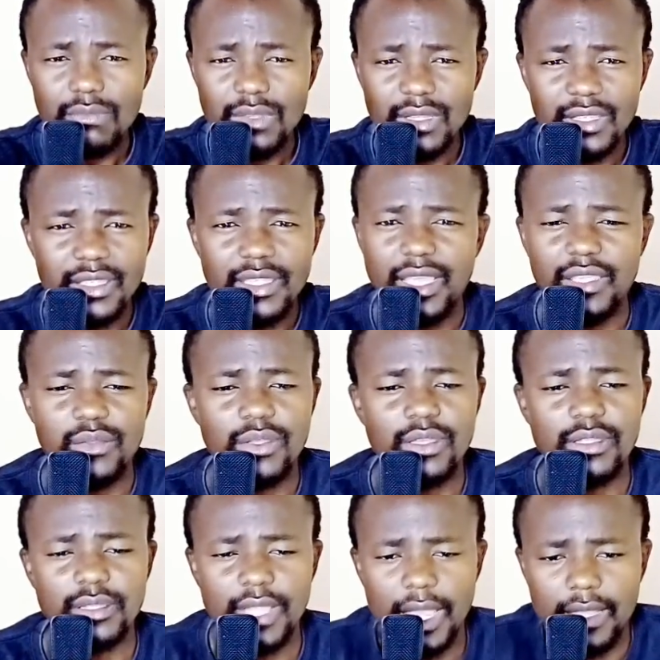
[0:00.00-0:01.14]

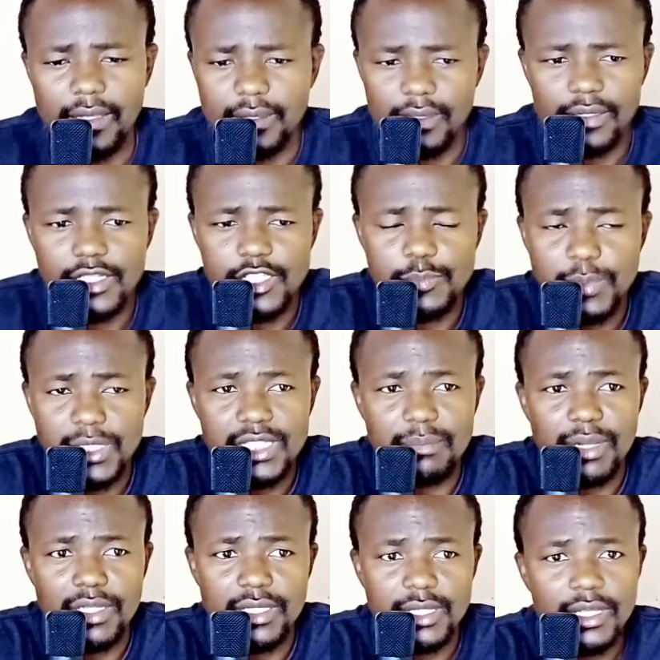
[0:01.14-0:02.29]
He speaks
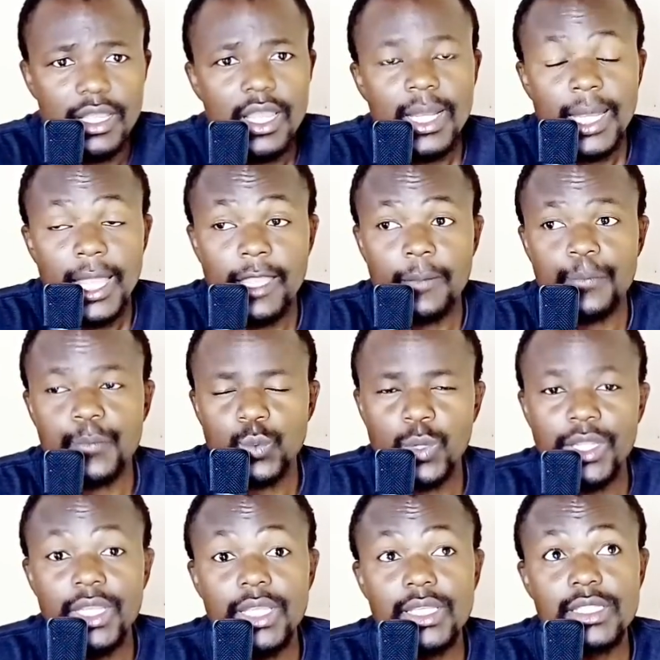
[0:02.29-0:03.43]
about like when
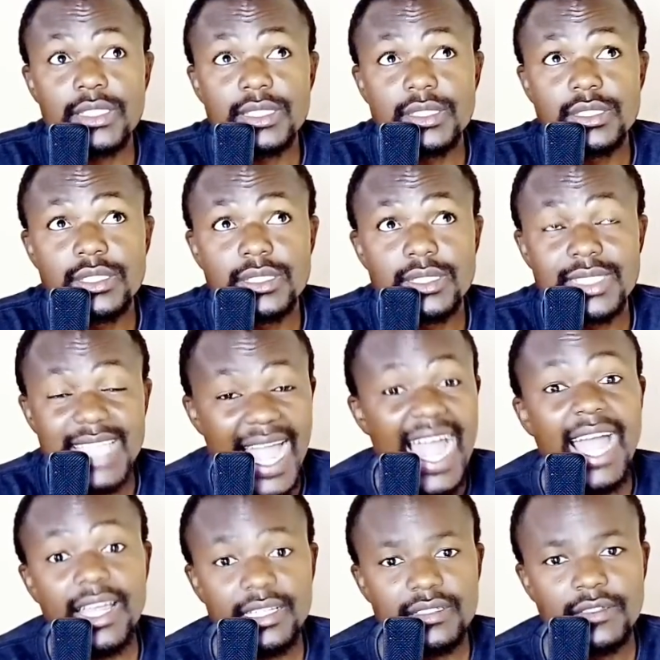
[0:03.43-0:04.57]
he is
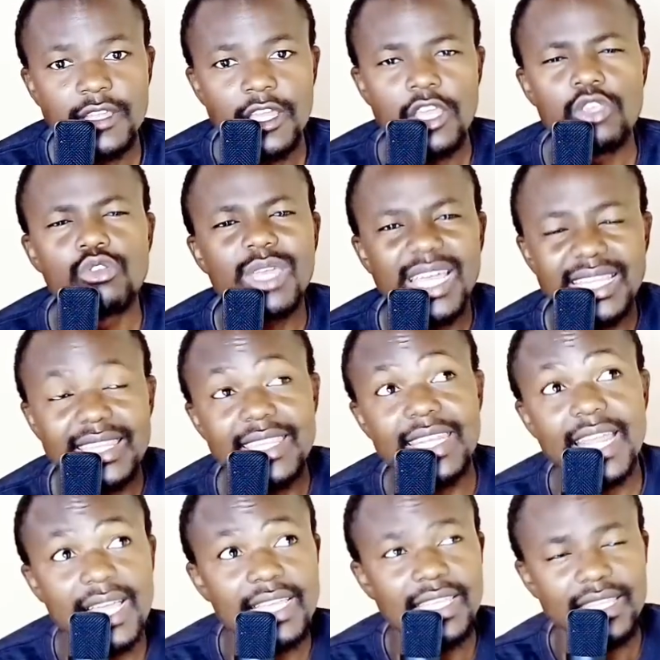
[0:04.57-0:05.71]
done, you can
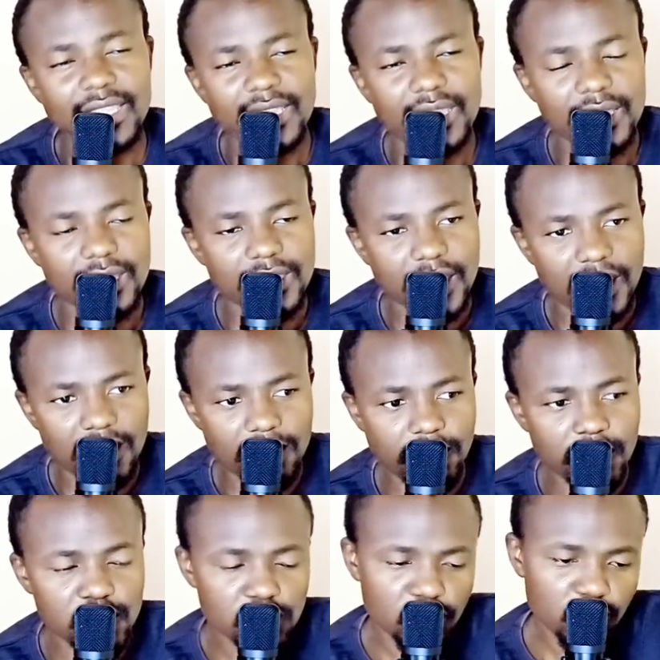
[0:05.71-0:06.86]
track the
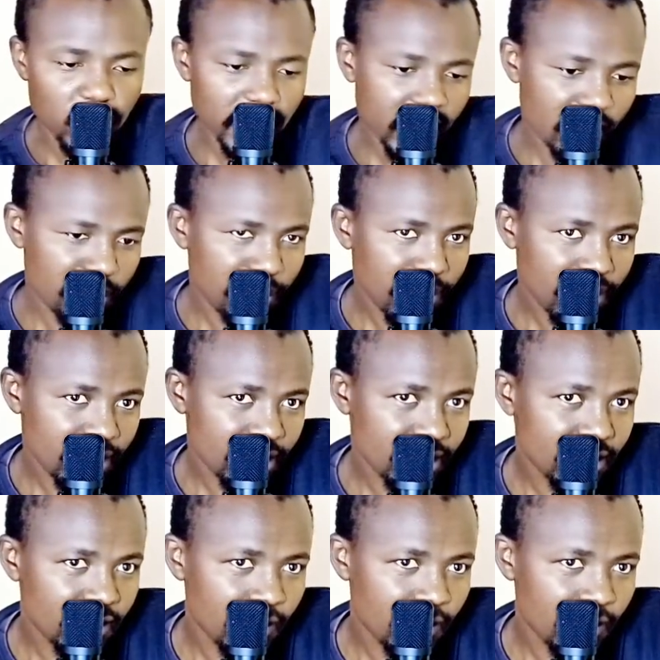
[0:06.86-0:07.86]
events of what happened